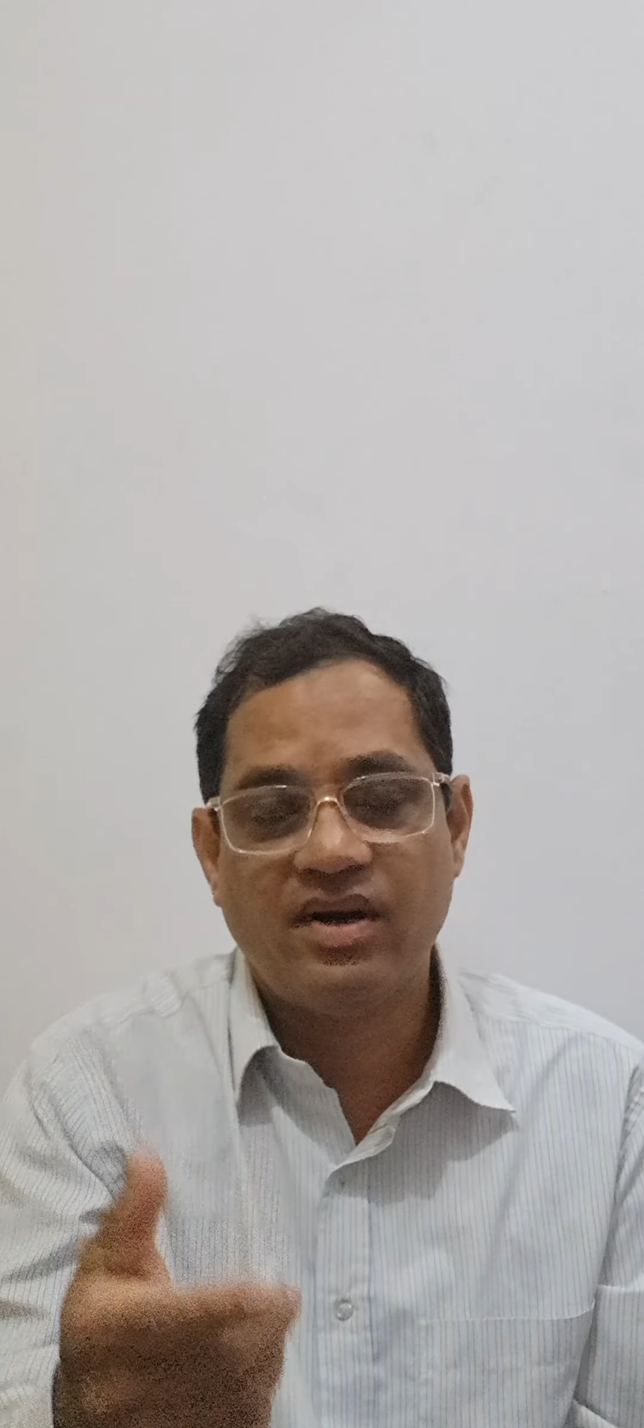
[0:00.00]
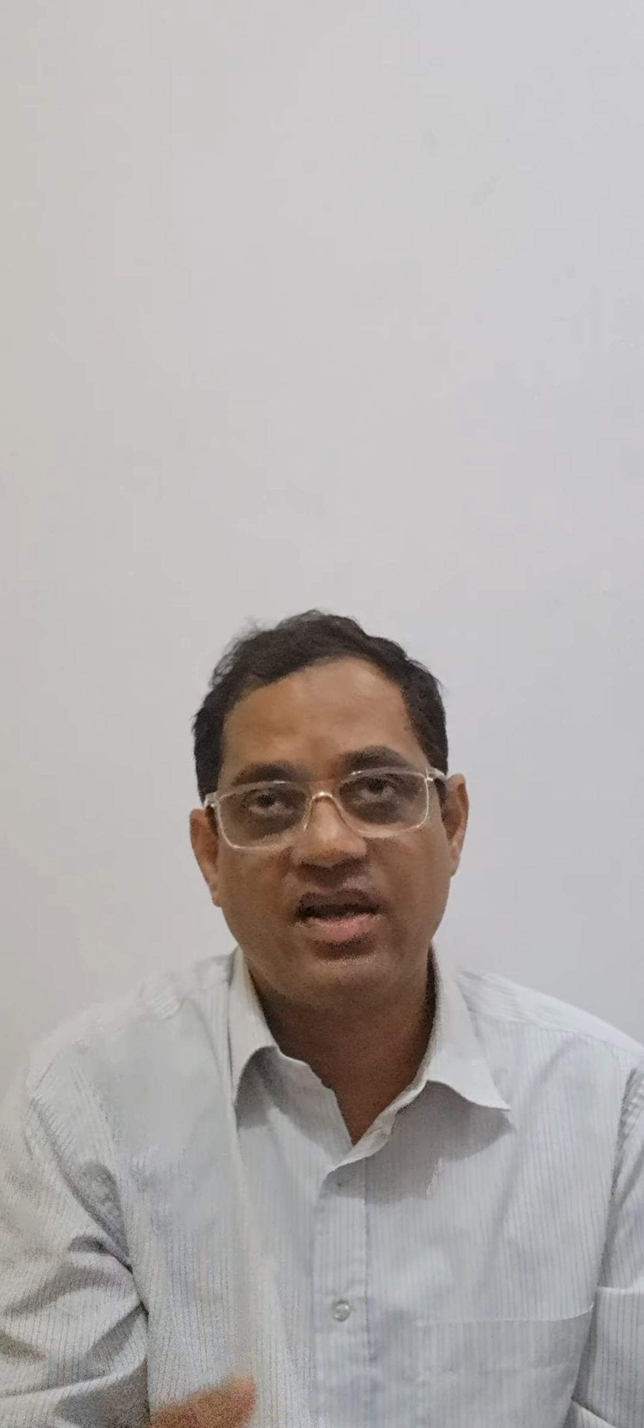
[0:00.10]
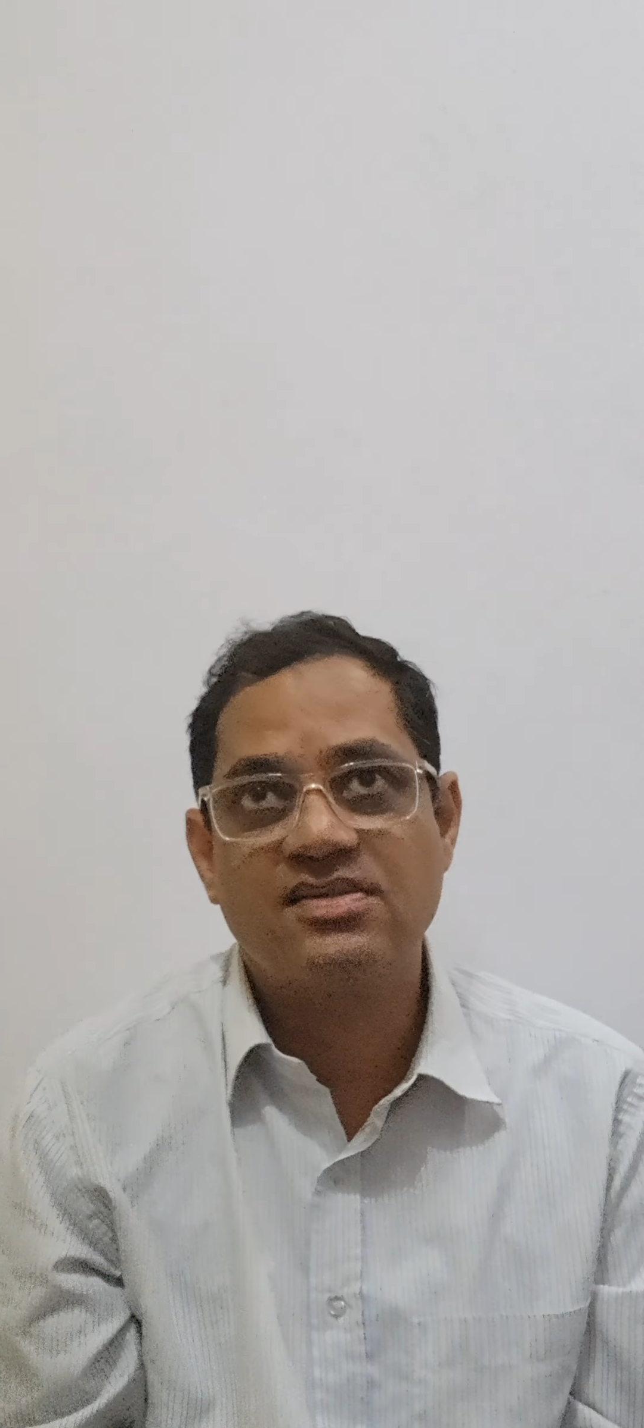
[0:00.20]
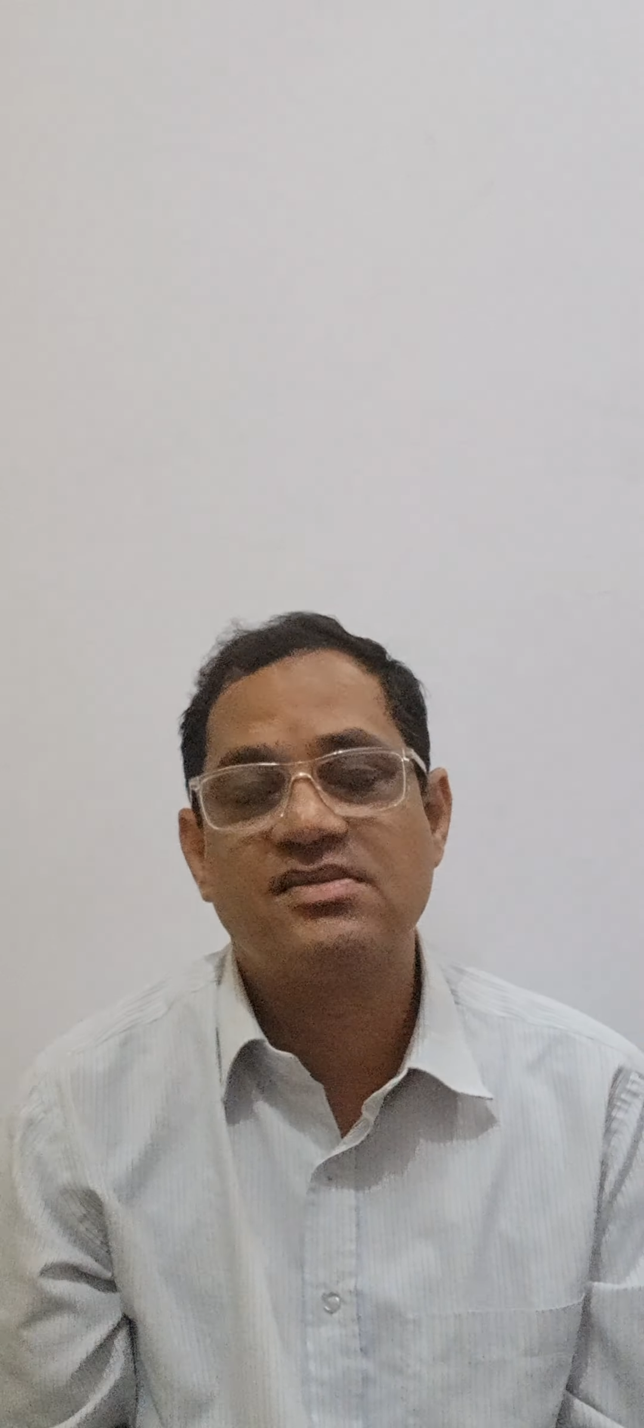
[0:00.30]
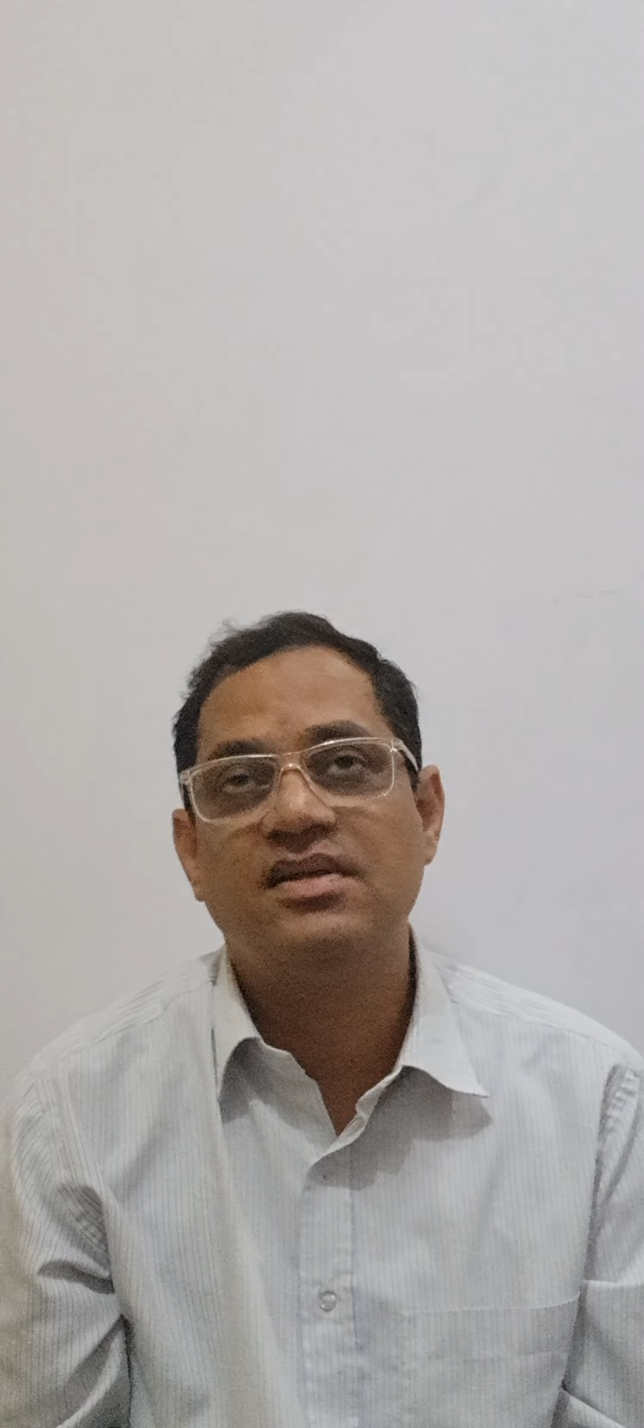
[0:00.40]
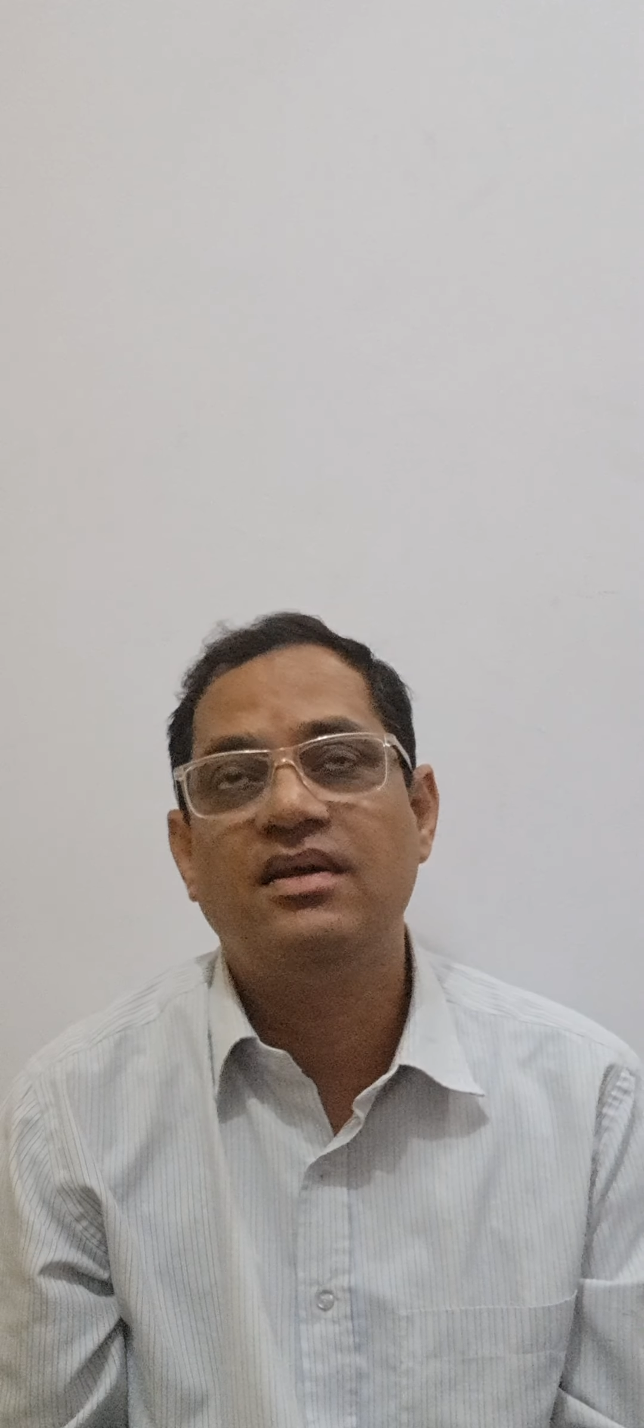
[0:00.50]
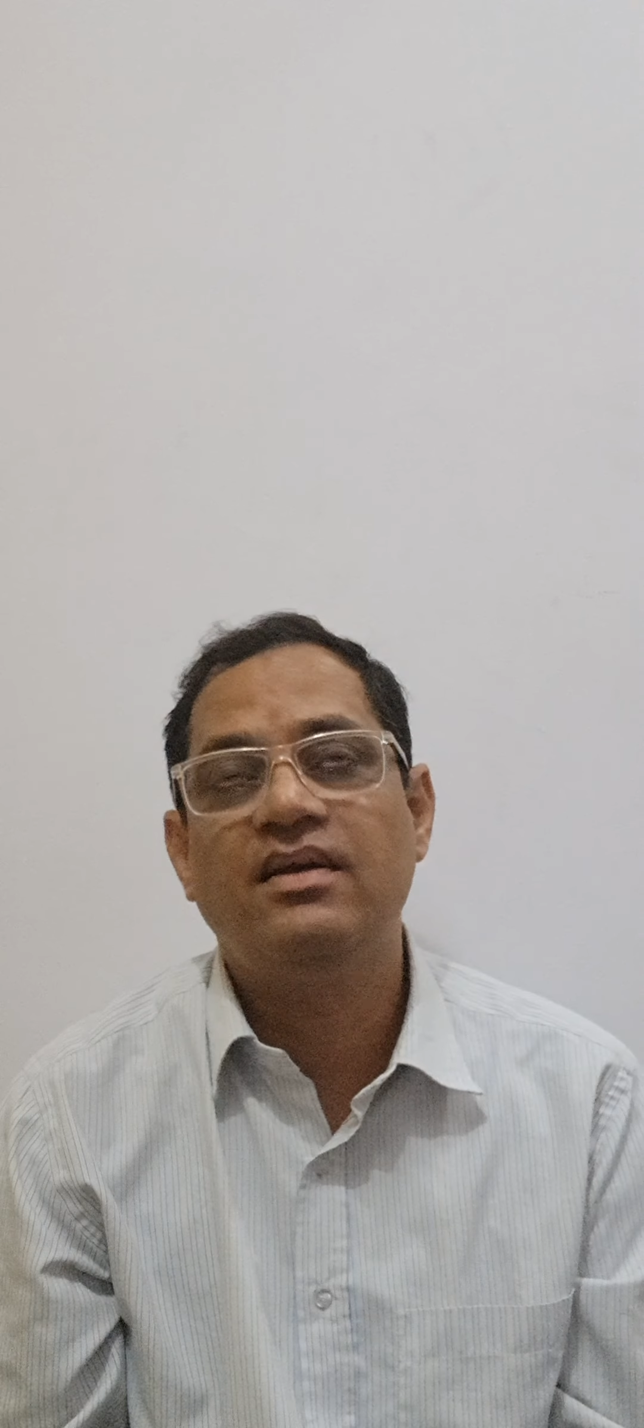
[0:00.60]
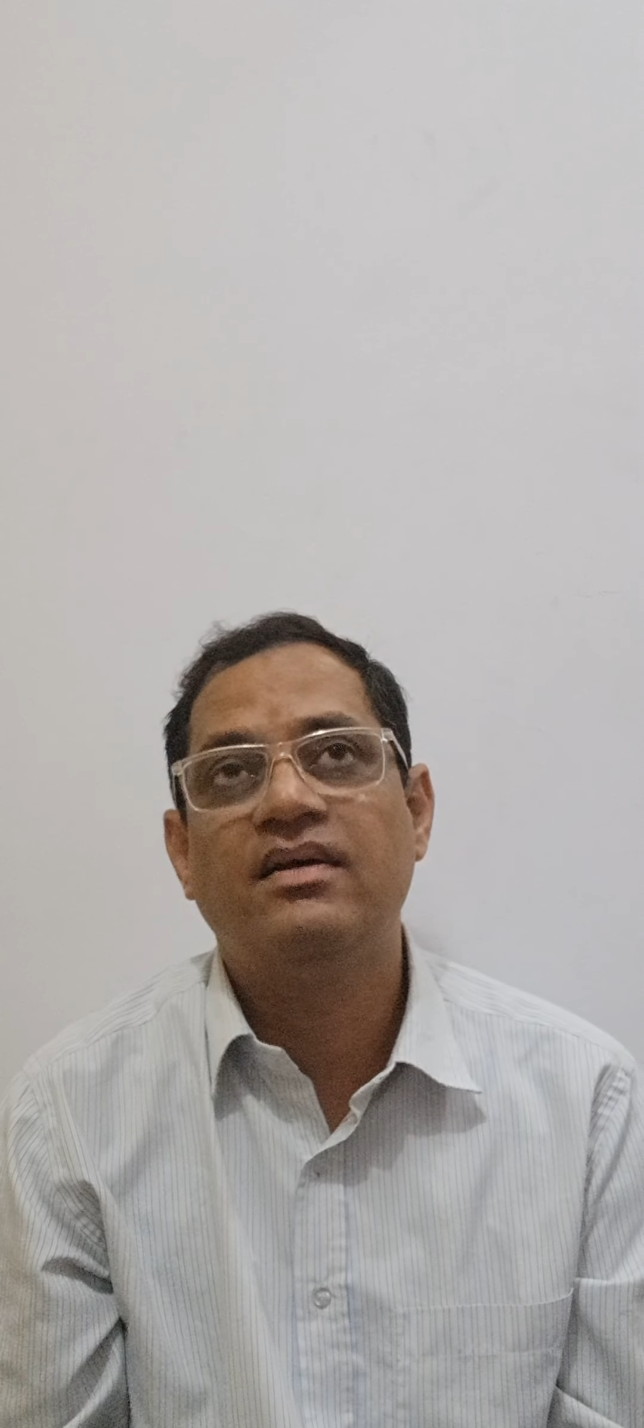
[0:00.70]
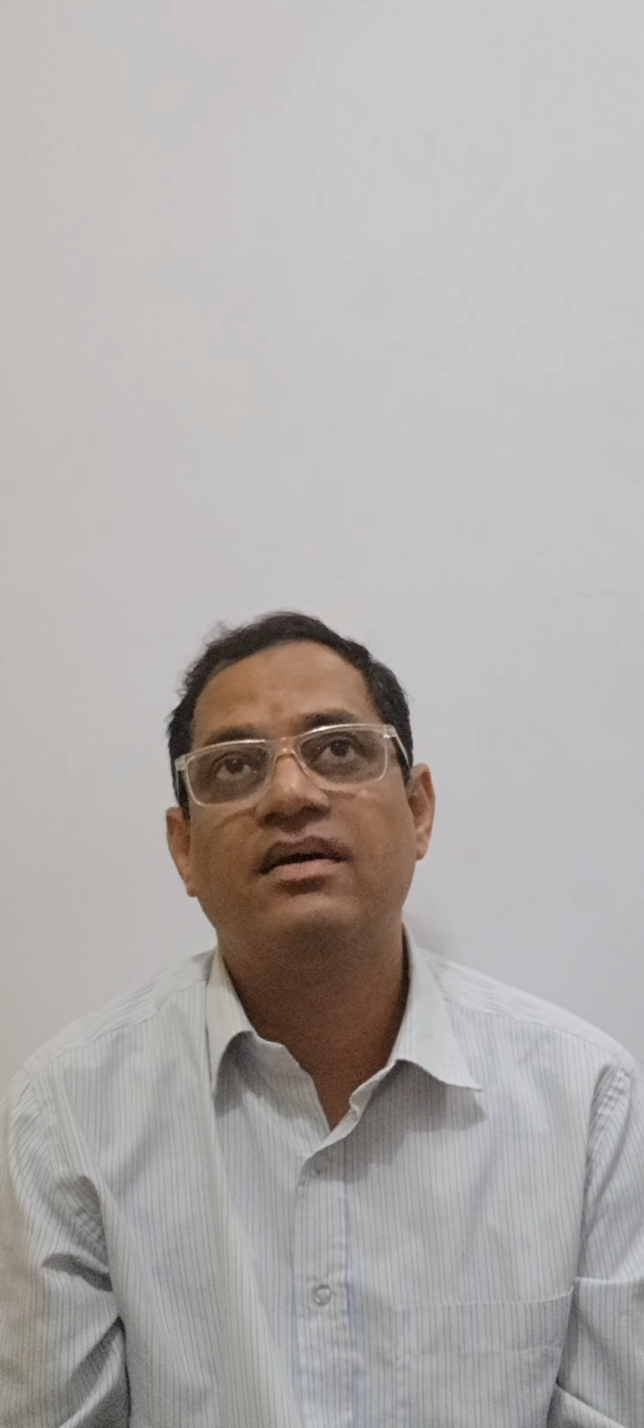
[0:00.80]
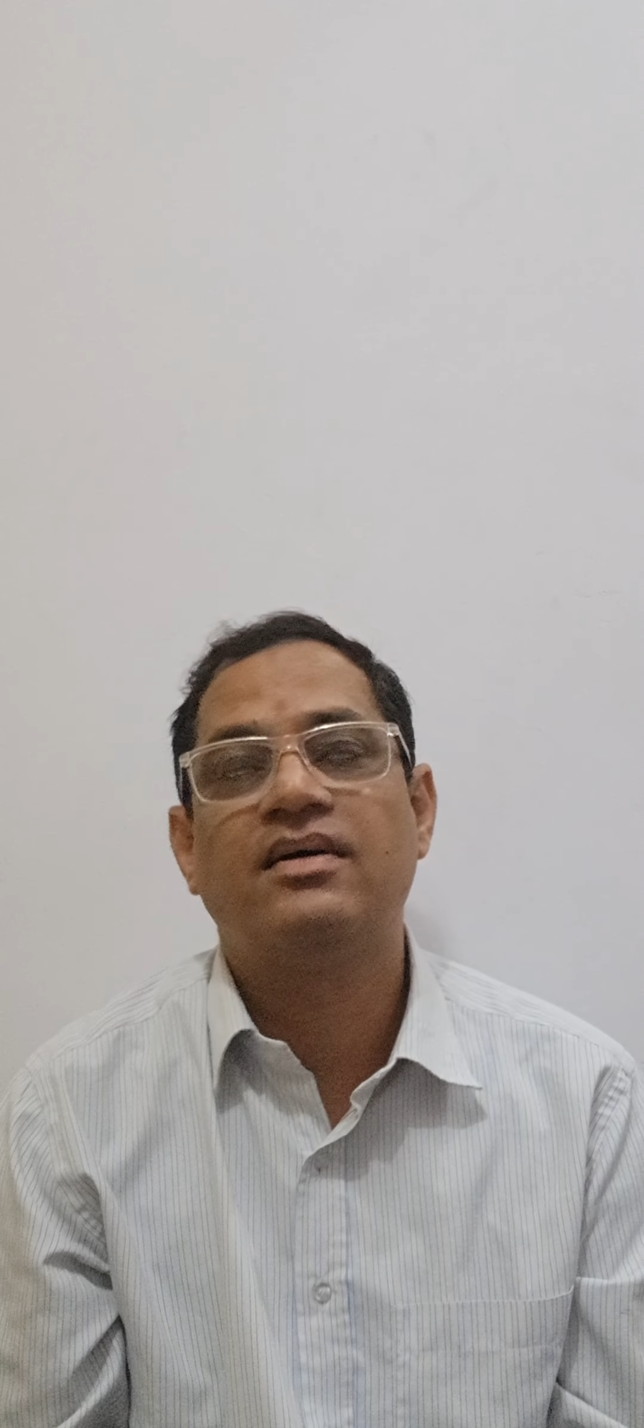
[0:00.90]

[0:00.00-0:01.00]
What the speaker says: has the